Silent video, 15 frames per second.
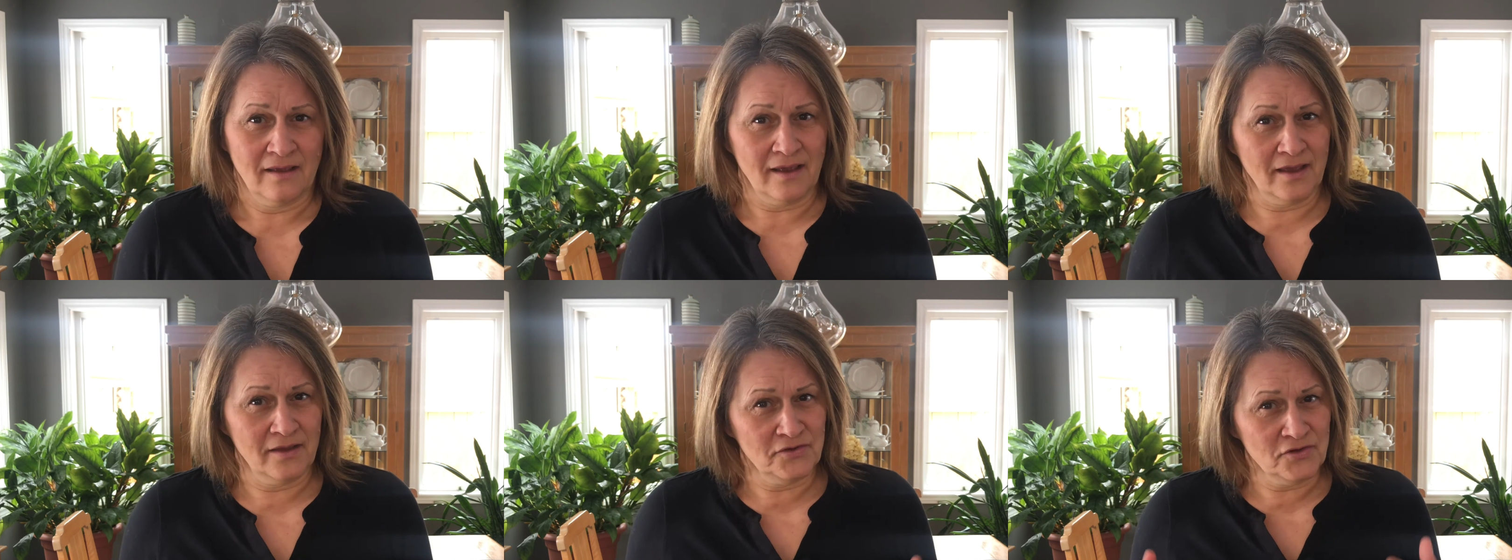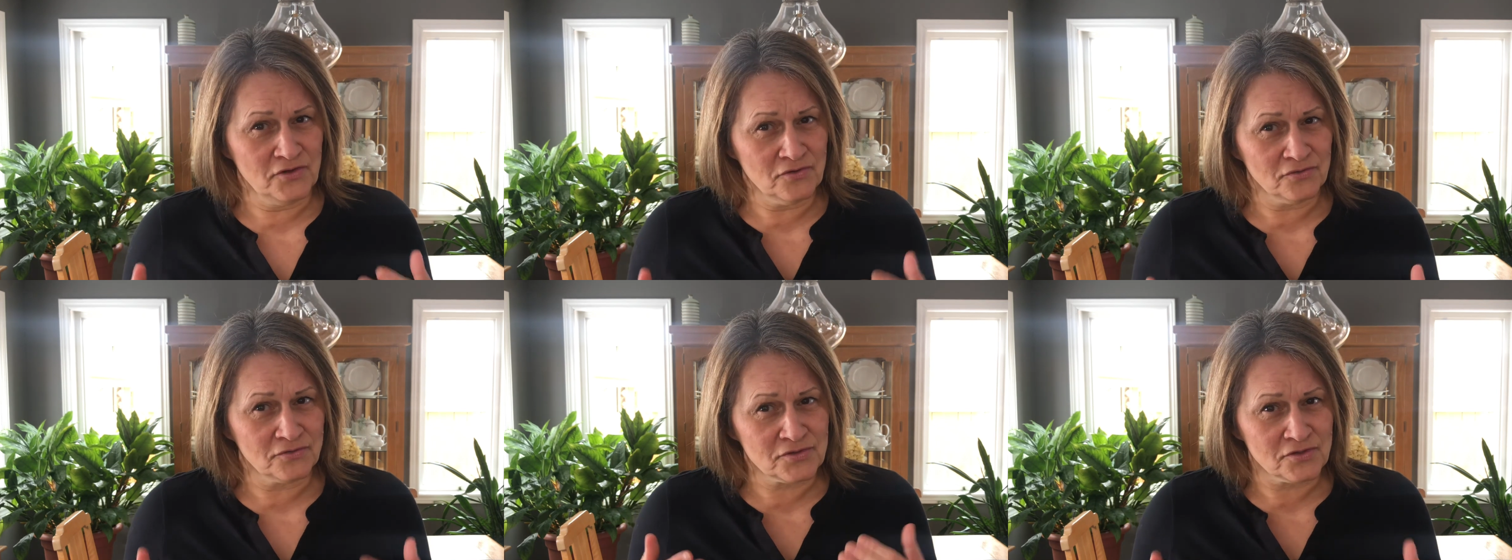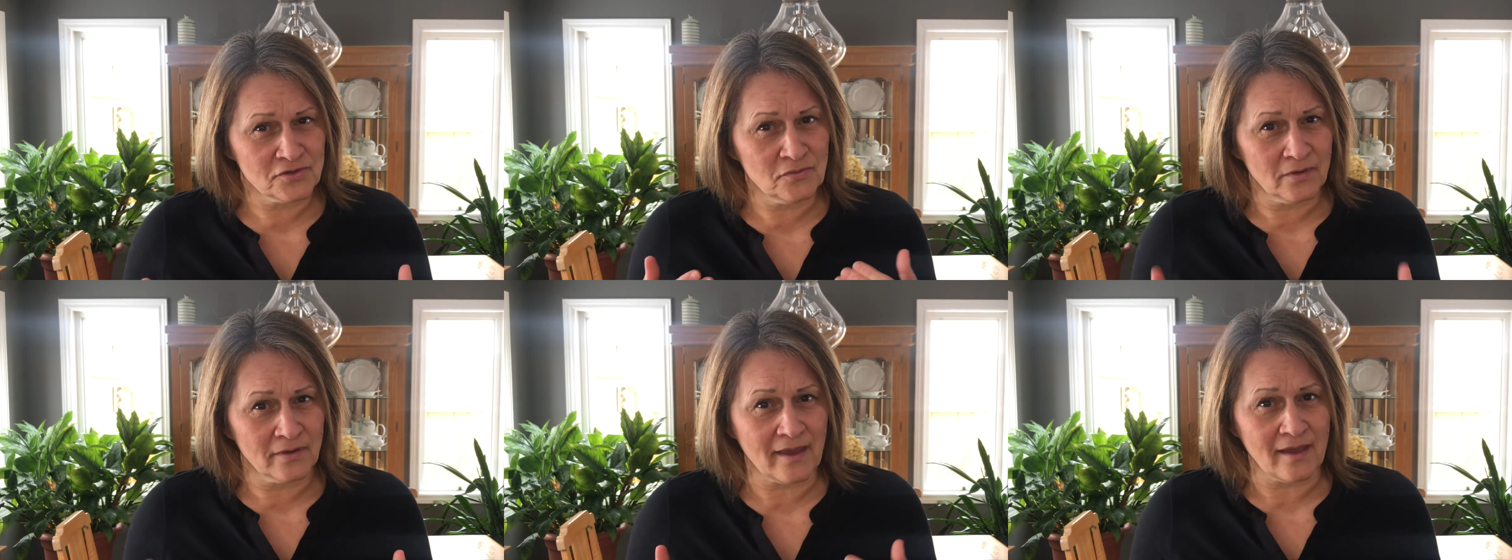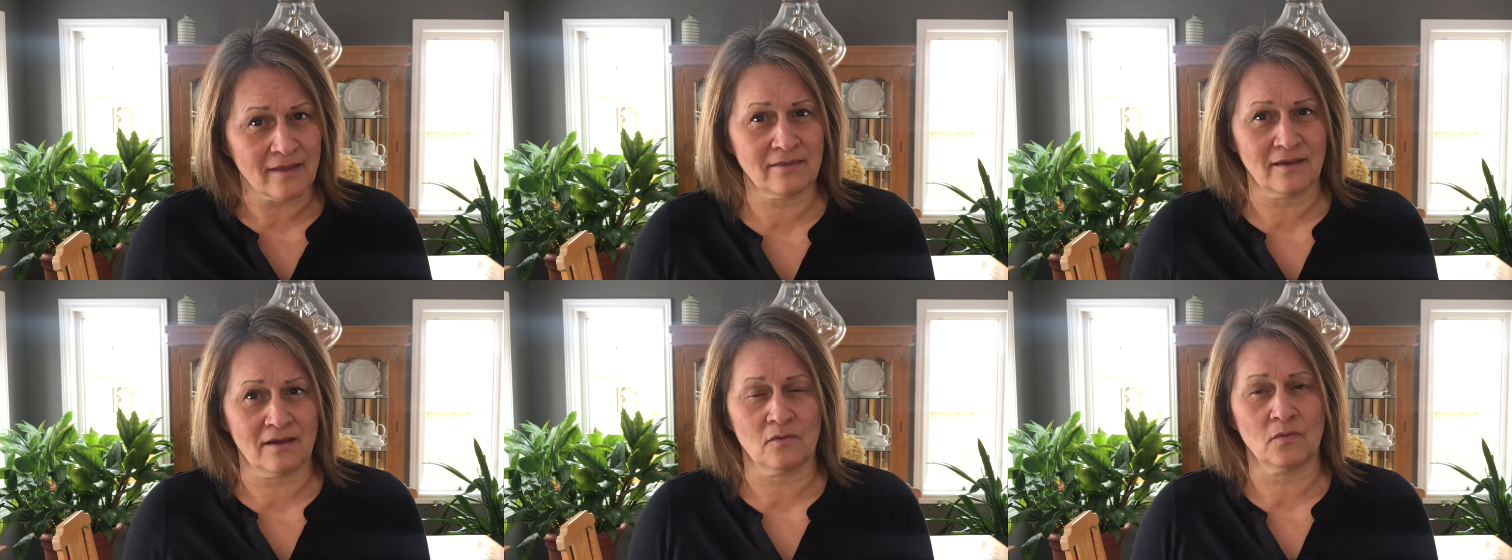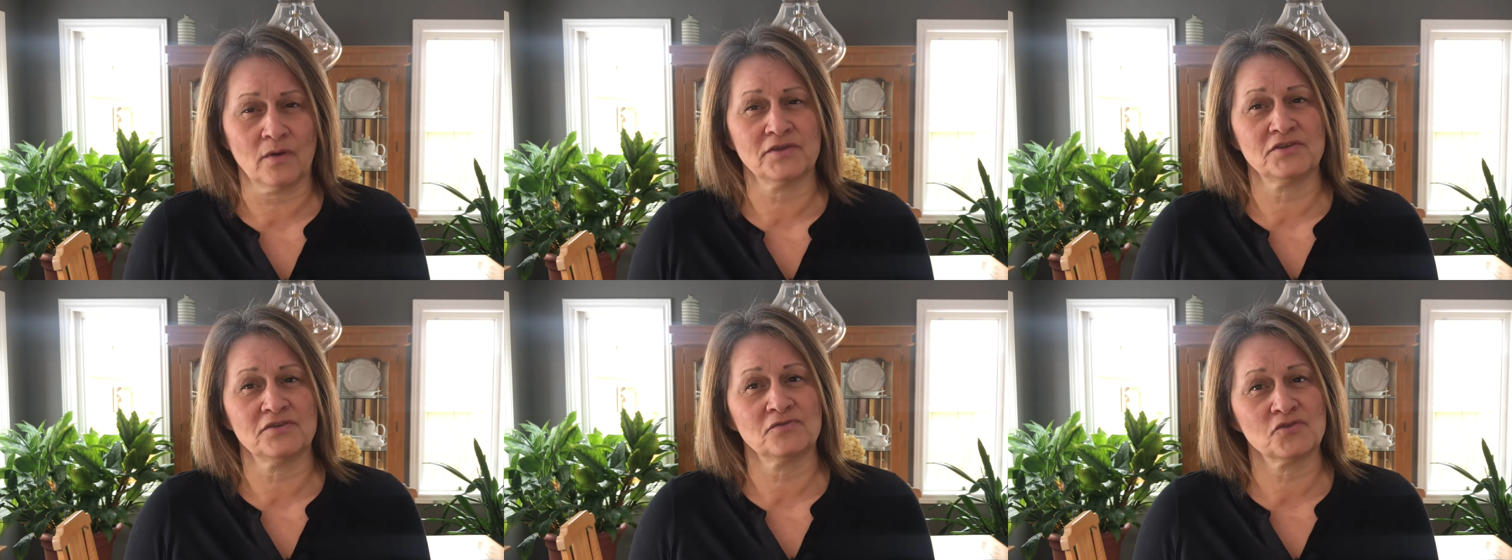And you too will get there
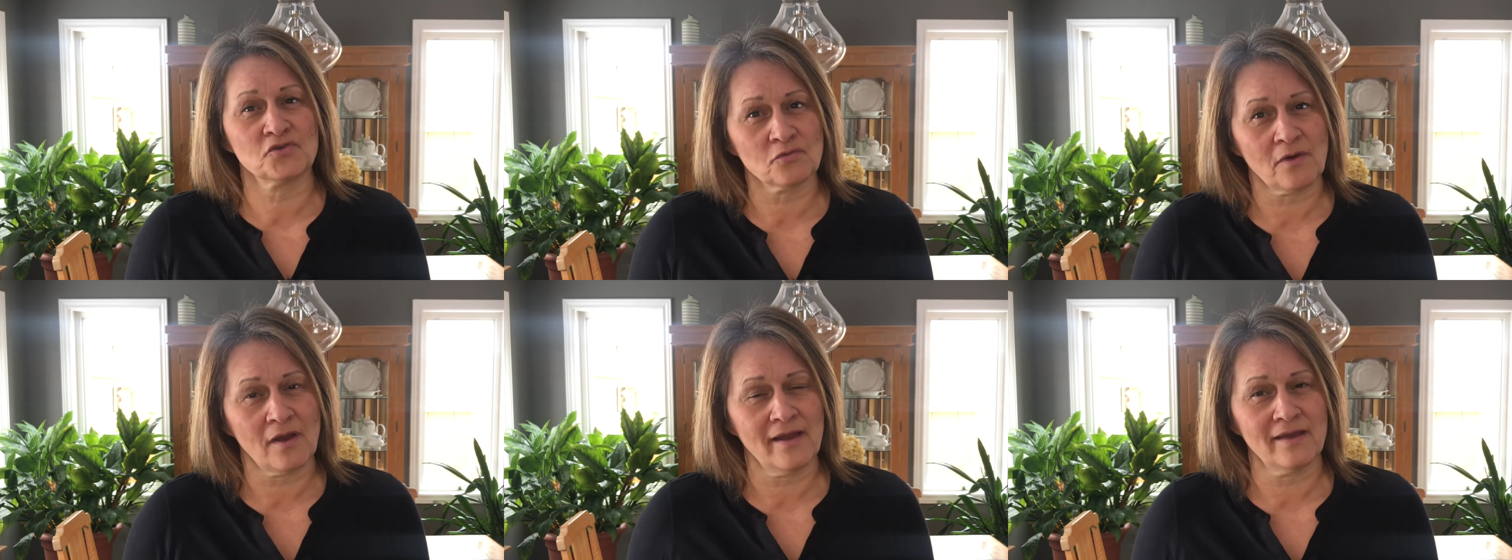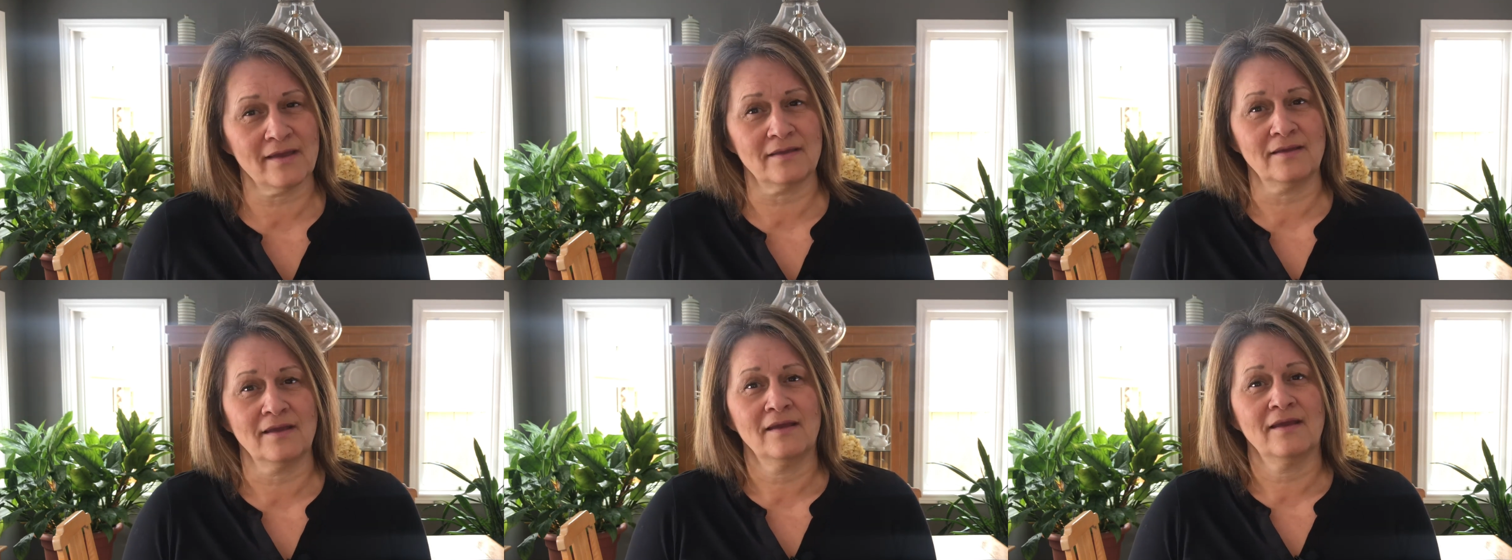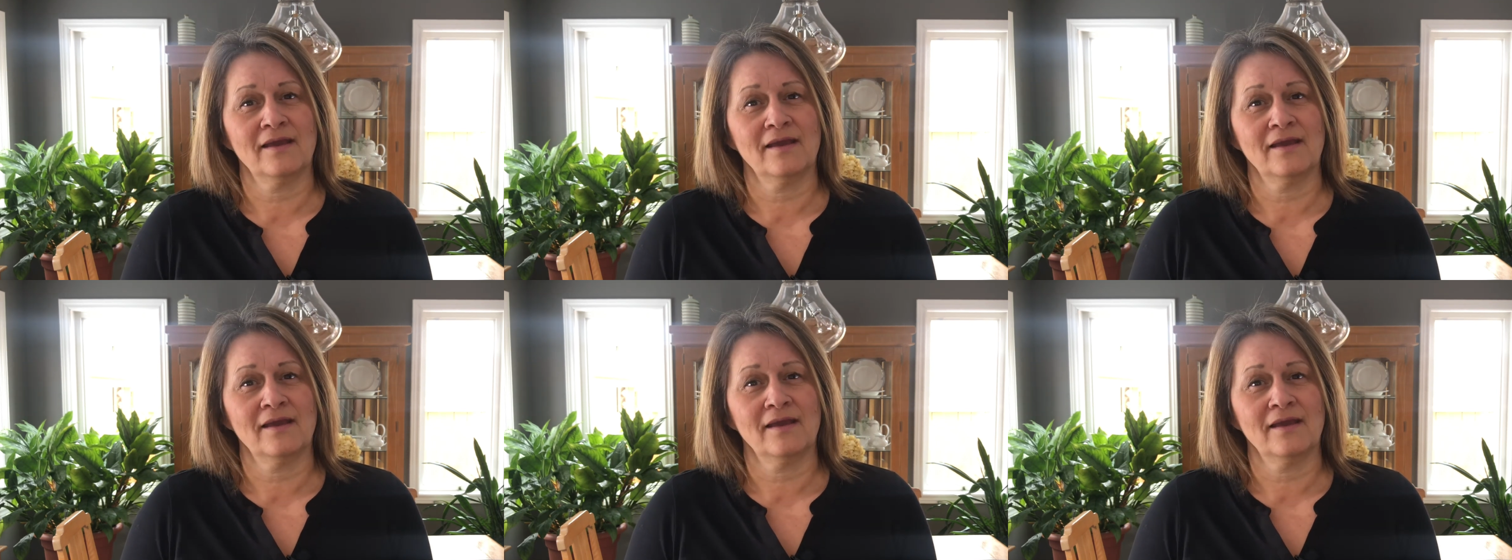once you try it